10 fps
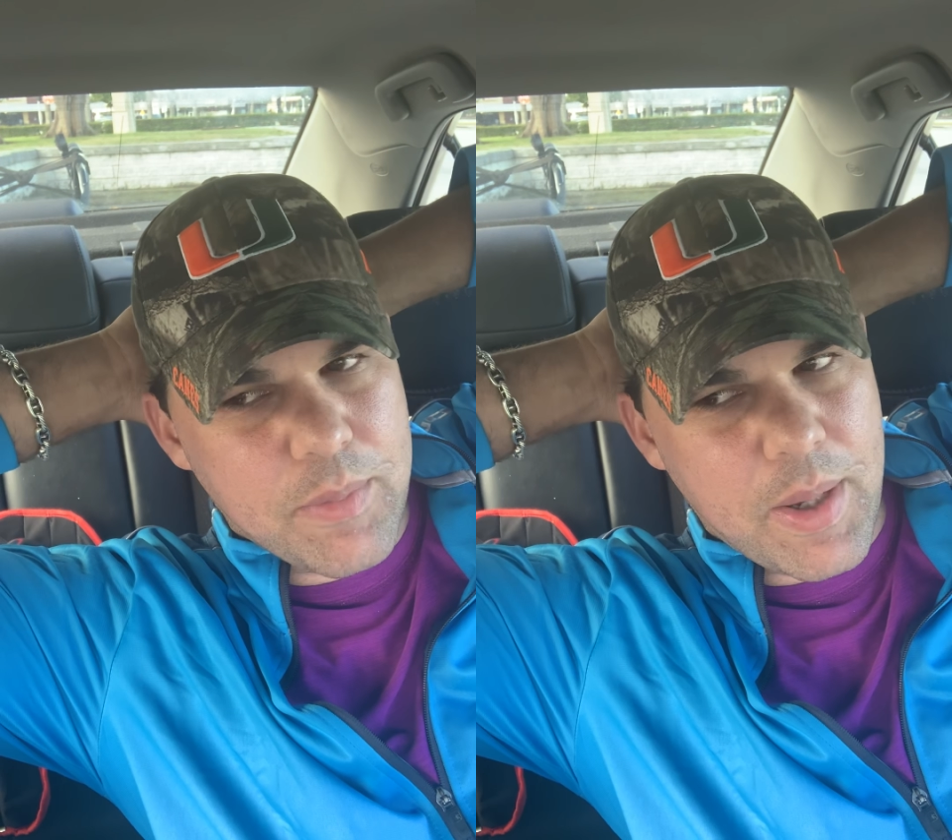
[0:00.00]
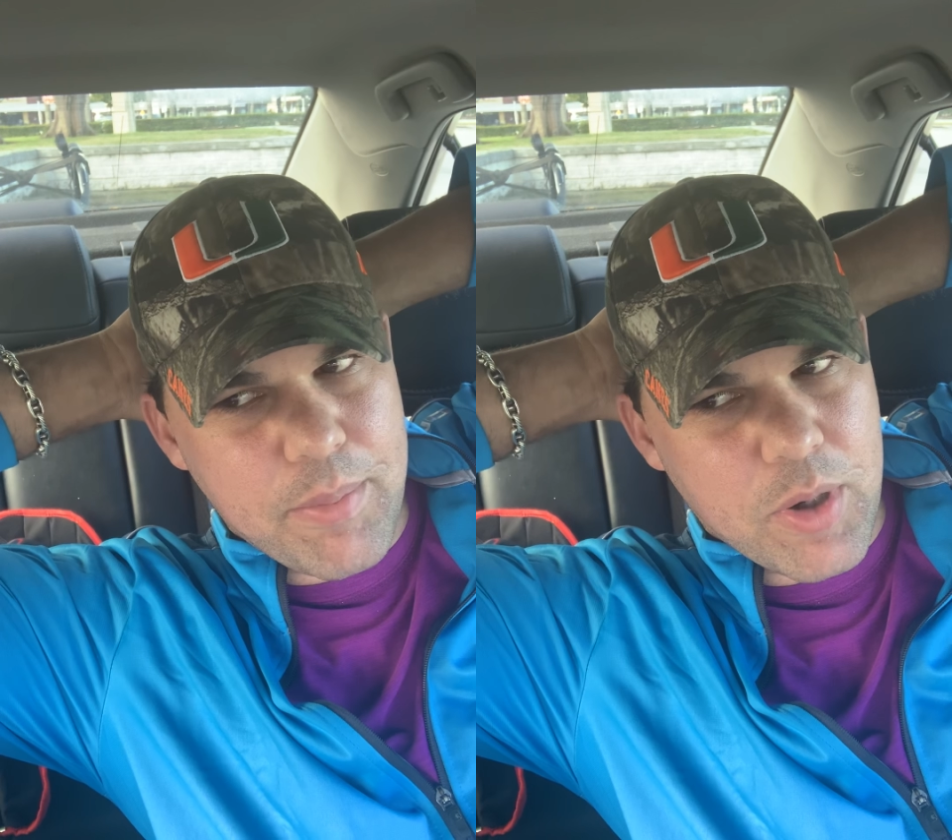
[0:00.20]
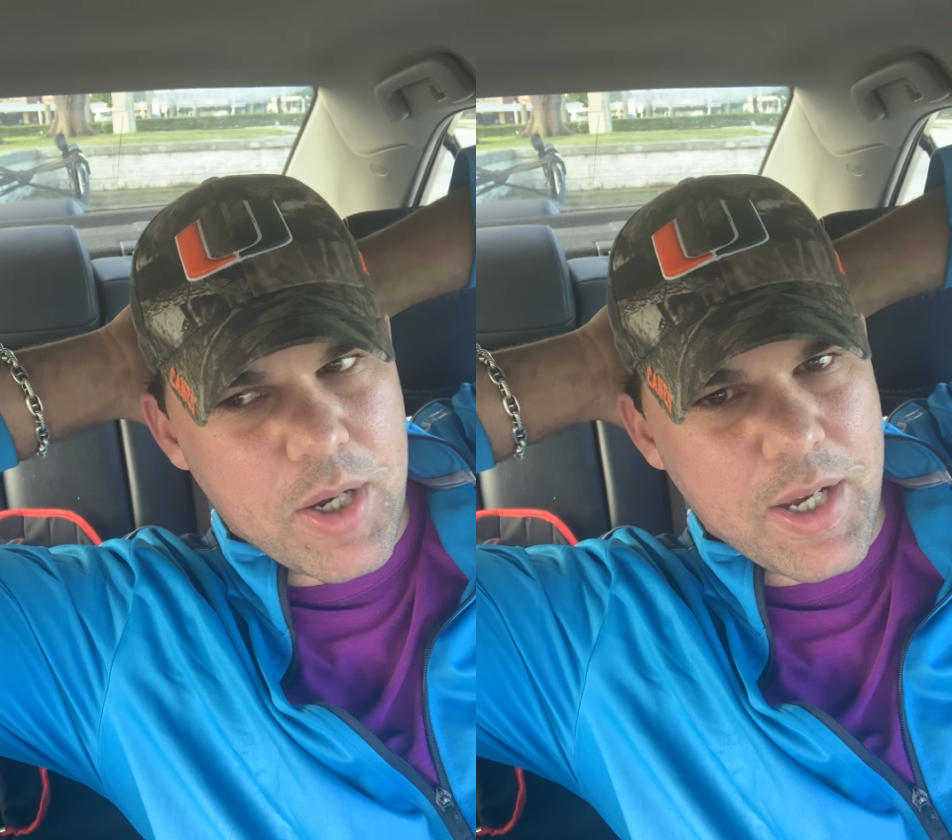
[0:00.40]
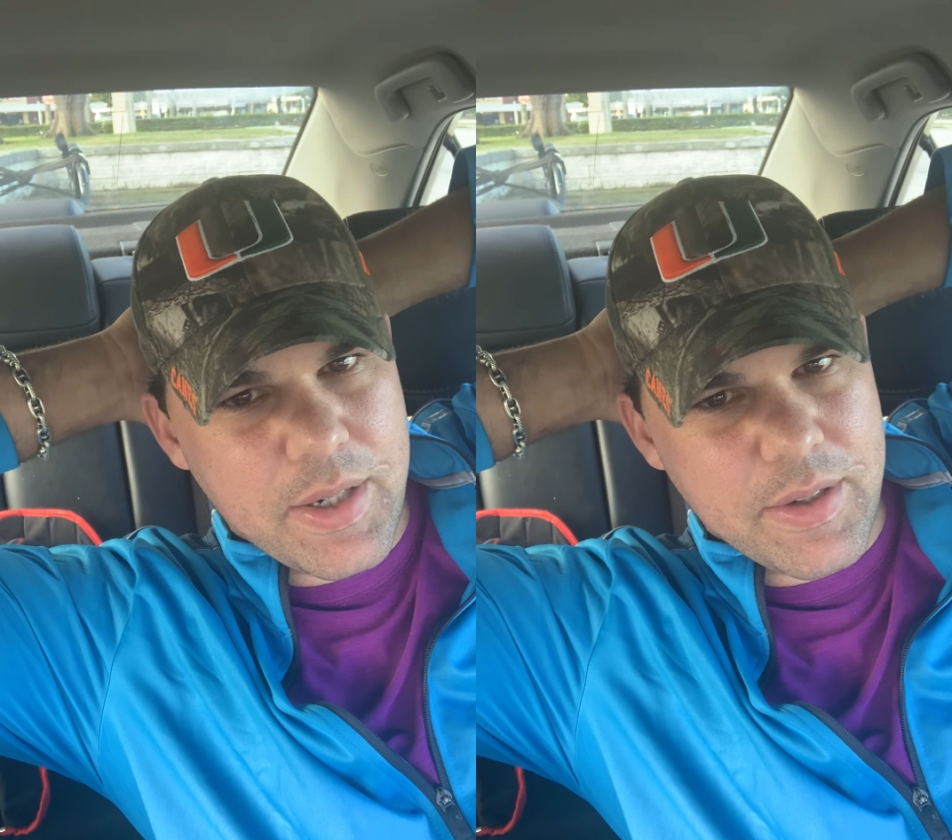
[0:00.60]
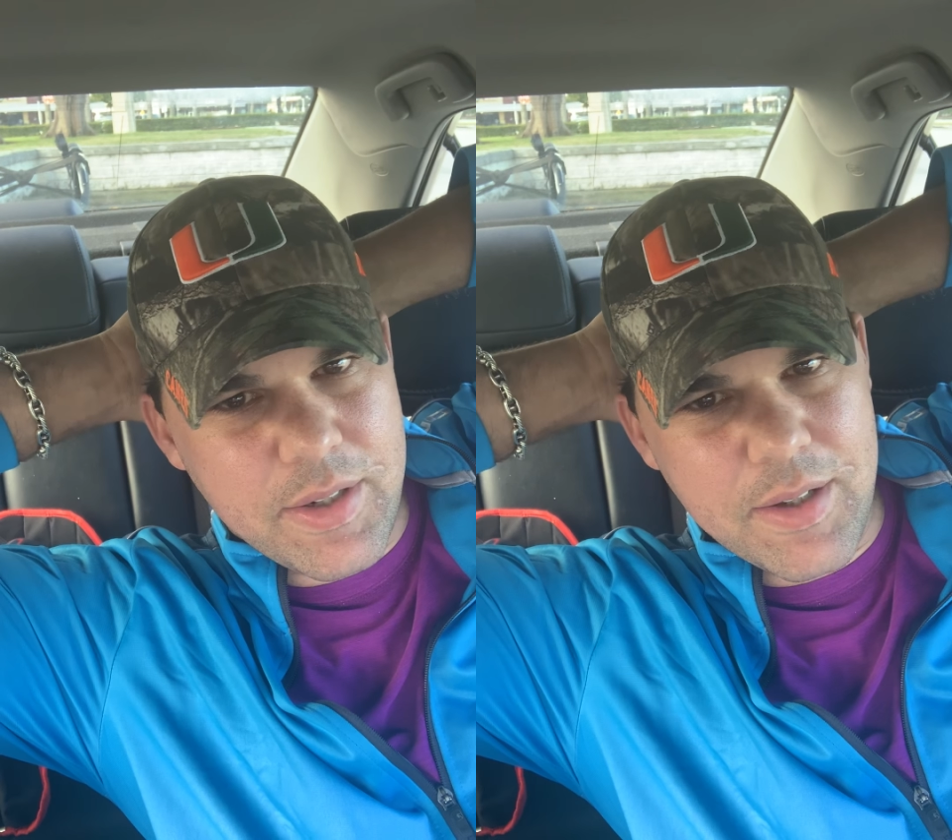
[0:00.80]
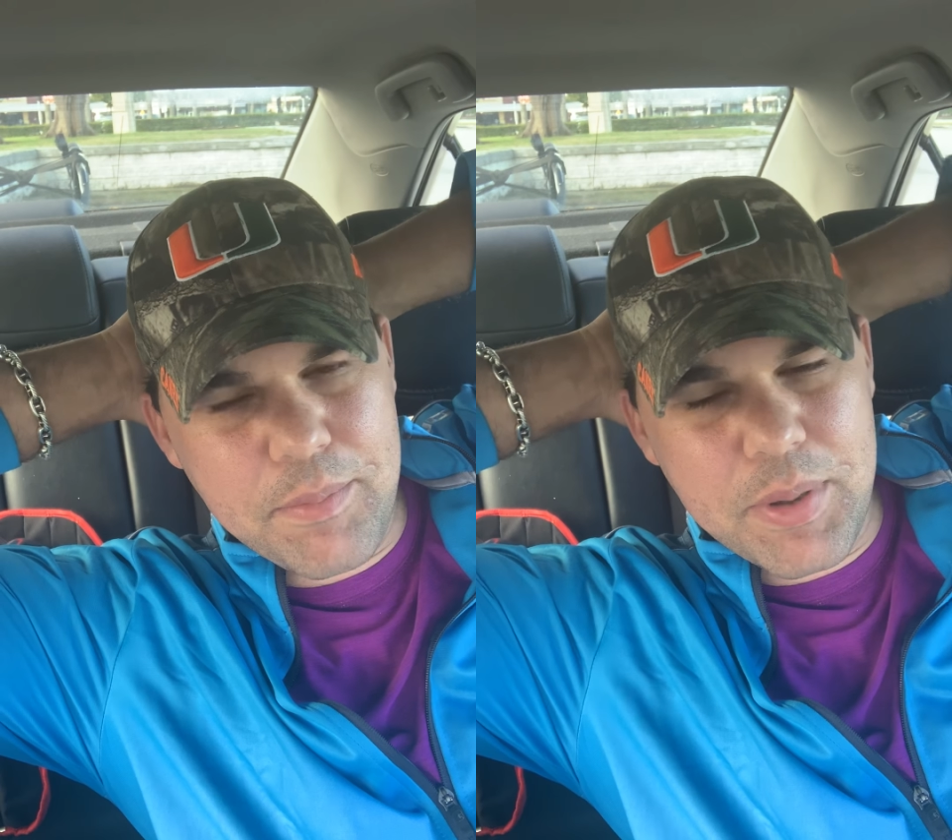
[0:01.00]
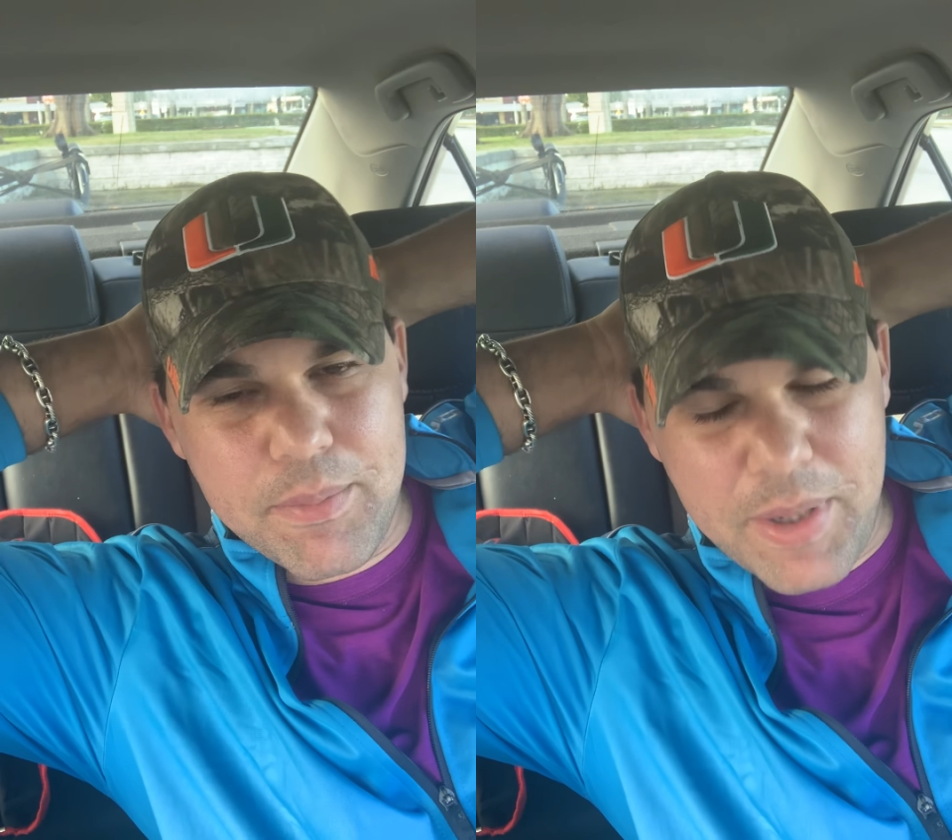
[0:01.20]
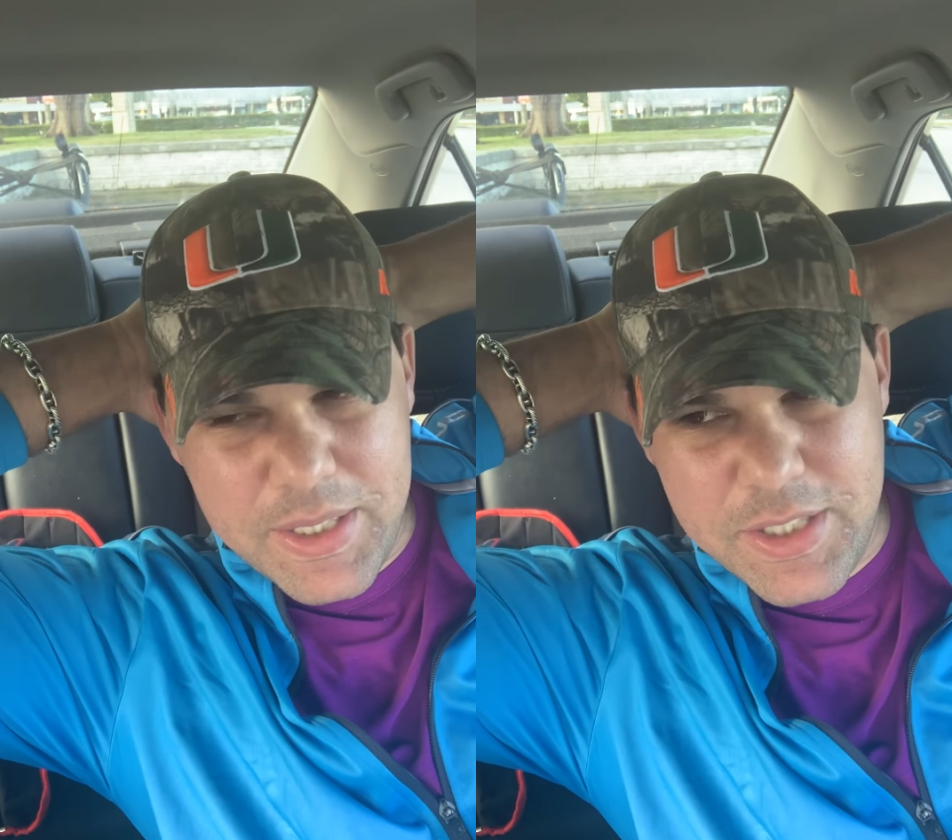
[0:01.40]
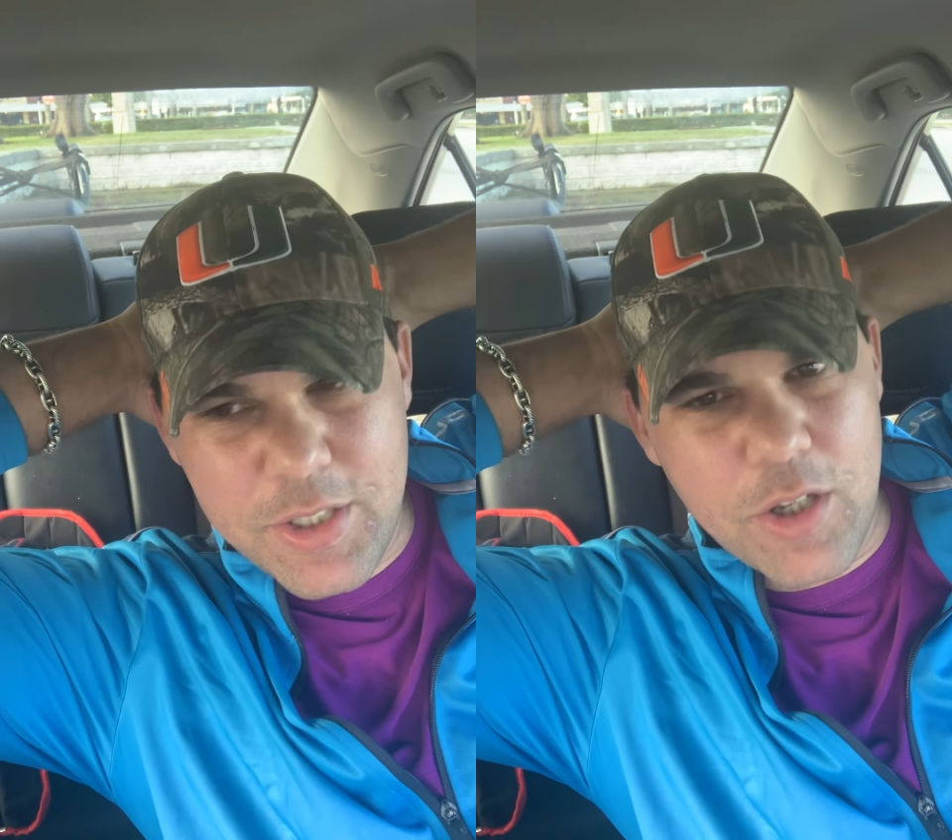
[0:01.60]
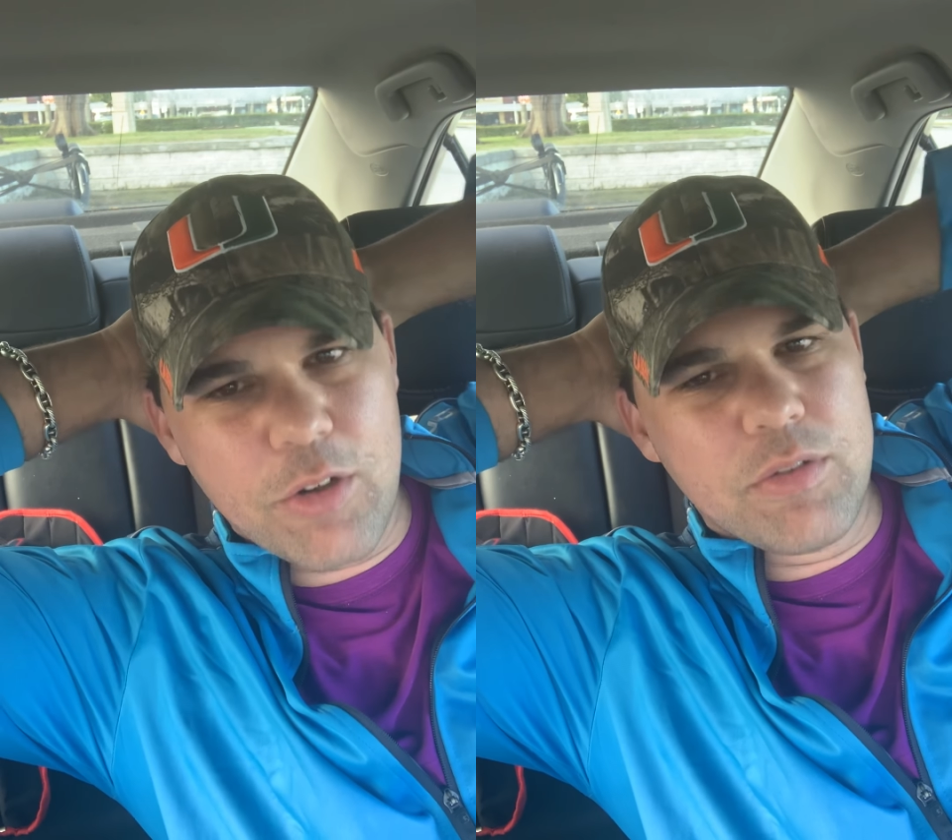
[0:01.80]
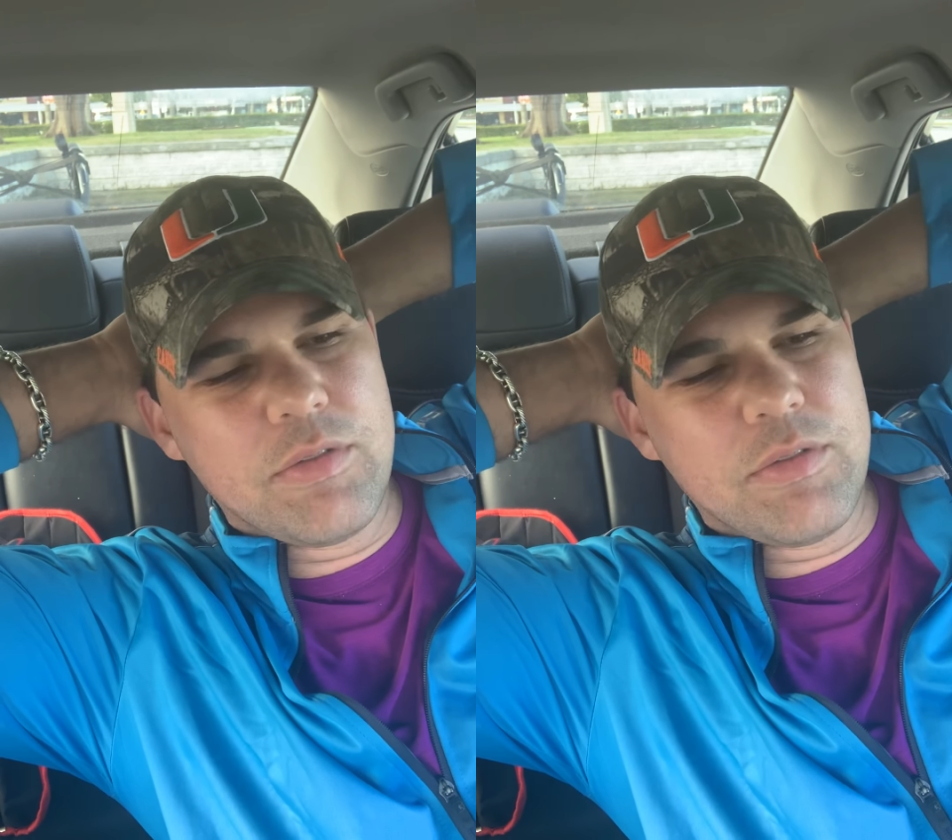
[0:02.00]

my pride and put my ego